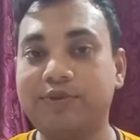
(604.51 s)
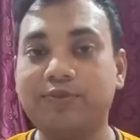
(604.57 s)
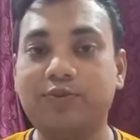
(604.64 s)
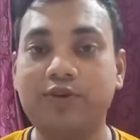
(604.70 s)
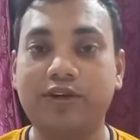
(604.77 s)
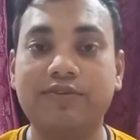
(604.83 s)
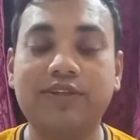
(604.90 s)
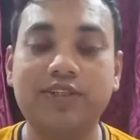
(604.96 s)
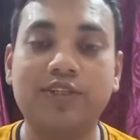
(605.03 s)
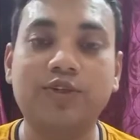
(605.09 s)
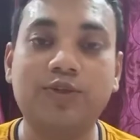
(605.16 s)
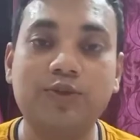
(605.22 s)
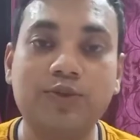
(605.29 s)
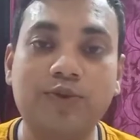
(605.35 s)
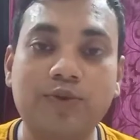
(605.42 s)
me
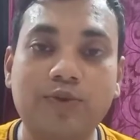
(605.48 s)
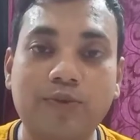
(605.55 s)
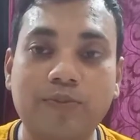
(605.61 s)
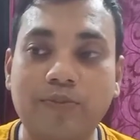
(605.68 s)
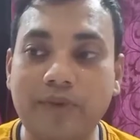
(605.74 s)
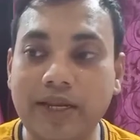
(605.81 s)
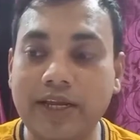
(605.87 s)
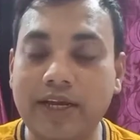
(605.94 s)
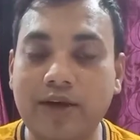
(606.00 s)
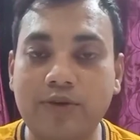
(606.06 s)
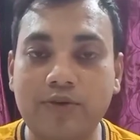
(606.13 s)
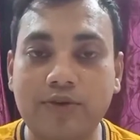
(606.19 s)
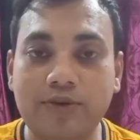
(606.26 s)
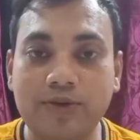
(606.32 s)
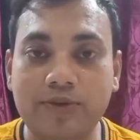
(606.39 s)
motivation to bring
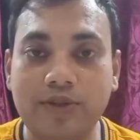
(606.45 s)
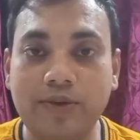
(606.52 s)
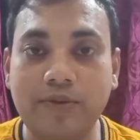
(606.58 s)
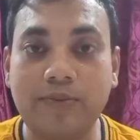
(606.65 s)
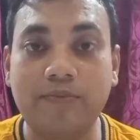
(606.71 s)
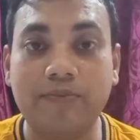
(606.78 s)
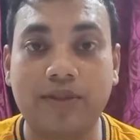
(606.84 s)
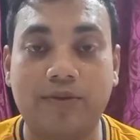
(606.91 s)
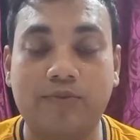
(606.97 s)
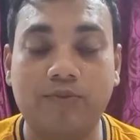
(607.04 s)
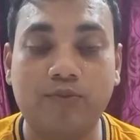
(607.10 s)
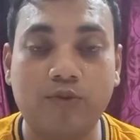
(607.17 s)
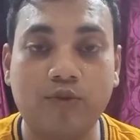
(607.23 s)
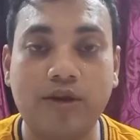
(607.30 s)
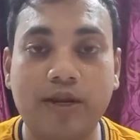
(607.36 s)
out you the
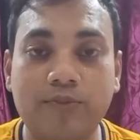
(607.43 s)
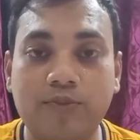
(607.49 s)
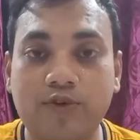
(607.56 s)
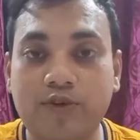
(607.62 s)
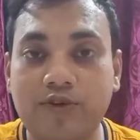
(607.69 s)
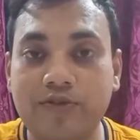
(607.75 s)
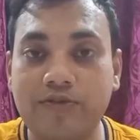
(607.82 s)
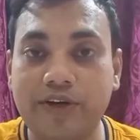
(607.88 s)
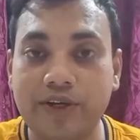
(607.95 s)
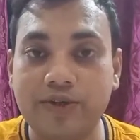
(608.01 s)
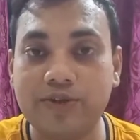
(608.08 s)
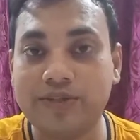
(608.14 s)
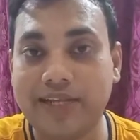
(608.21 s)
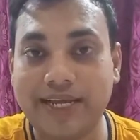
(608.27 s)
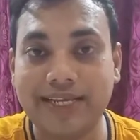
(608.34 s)
more and more
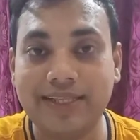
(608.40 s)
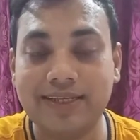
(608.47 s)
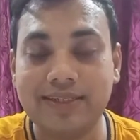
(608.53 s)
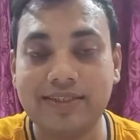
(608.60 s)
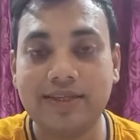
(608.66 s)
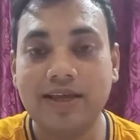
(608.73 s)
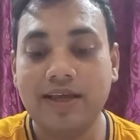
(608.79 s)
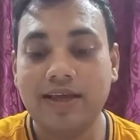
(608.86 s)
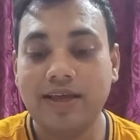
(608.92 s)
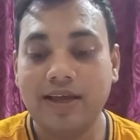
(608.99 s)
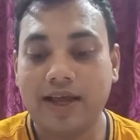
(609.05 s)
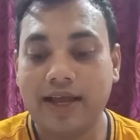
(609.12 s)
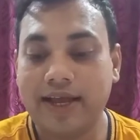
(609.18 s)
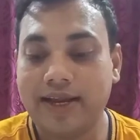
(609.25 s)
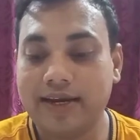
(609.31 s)
videos like this.
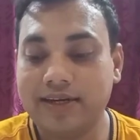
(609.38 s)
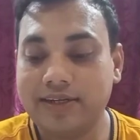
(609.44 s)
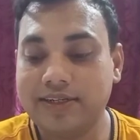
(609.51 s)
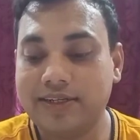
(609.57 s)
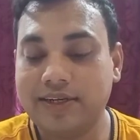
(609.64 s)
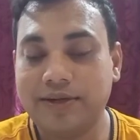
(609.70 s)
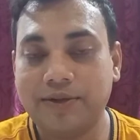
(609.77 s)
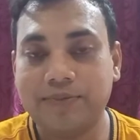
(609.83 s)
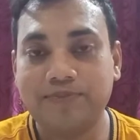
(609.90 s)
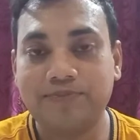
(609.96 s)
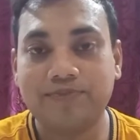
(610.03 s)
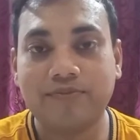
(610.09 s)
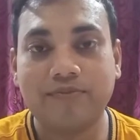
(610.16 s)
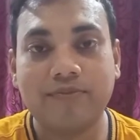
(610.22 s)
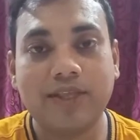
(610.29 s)
And
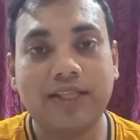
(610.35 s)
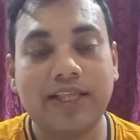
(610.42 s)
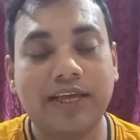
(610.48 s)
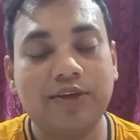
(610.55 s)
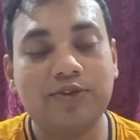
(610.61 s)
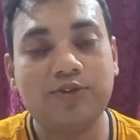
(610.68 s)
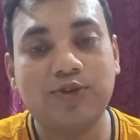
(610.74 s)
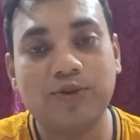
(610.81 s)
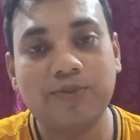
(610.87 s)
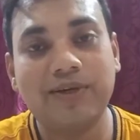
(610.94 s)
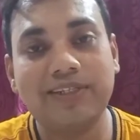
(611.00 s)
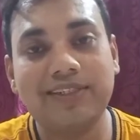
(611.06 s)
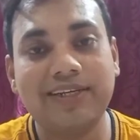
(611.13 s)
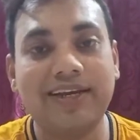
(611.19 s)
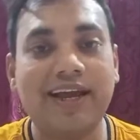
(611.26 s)
thank you so
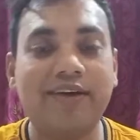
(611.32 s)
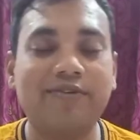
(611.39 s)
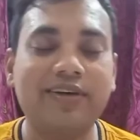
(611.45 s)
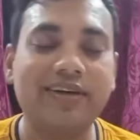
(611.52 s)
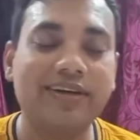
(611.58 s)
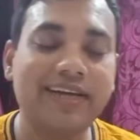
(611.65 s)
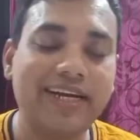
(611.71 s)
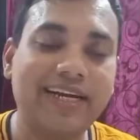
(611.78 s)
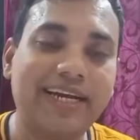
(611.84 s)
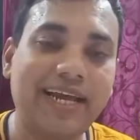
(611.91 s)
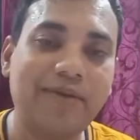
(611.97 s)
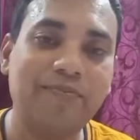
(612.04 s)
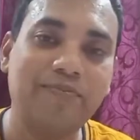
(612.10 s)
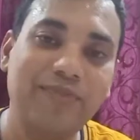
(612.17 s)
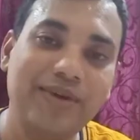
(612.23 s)
much, and have a great
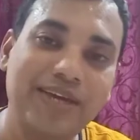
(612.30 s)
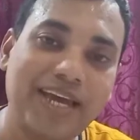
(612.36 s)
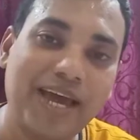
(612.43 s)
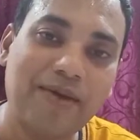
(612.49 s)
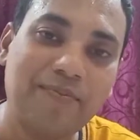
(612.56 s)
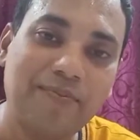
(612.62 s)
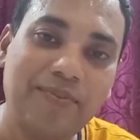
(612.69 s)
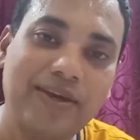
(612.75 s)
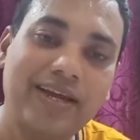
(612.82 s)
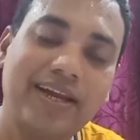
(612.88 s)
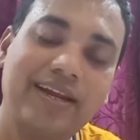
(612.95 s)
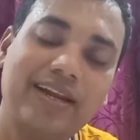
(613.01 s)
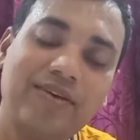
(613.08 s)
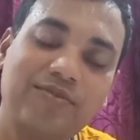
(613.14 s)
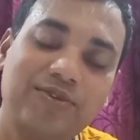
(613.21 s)
time. Be happy,
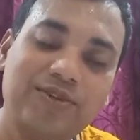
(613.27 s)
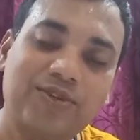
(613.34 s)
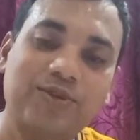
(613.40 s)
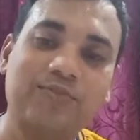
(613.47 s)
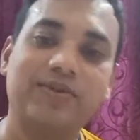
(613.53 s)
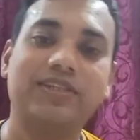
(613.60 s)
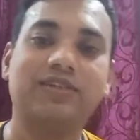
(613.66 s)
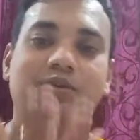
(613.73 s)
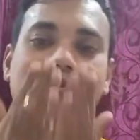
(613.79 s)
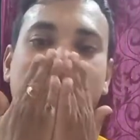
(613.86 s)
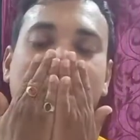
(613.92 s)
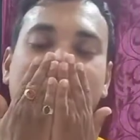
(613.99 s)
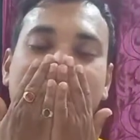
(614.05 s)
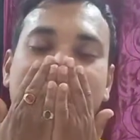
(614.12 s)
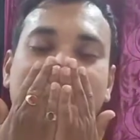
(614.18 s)
and love you so much.
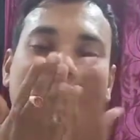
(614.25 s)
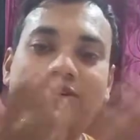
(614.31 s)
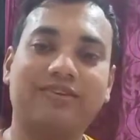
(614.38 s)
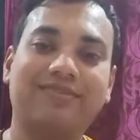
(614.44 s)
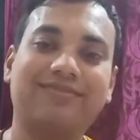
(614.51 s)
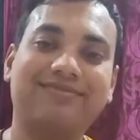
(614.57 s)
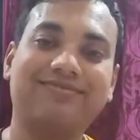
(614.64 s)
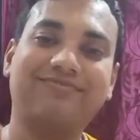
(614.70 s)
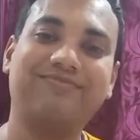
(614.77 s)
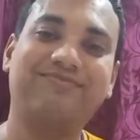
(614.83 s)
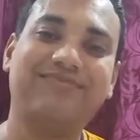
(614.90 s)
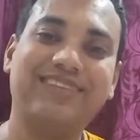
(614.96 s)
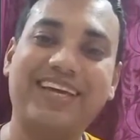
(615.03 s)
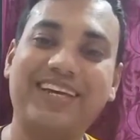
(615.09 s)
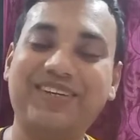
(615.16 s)

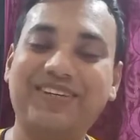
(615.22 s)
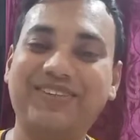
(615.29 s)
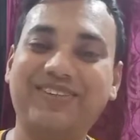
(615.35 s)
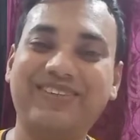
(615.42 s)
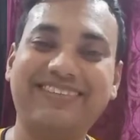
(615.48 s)
Thank